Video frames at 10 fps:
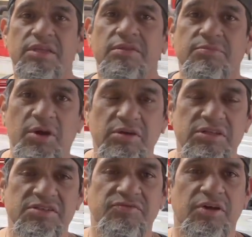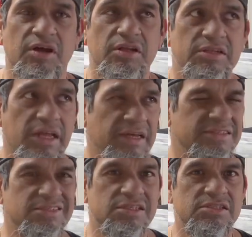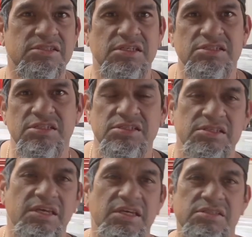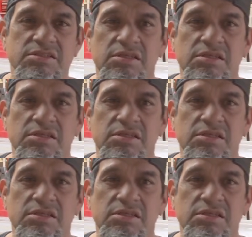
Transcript: The boat is a 1966.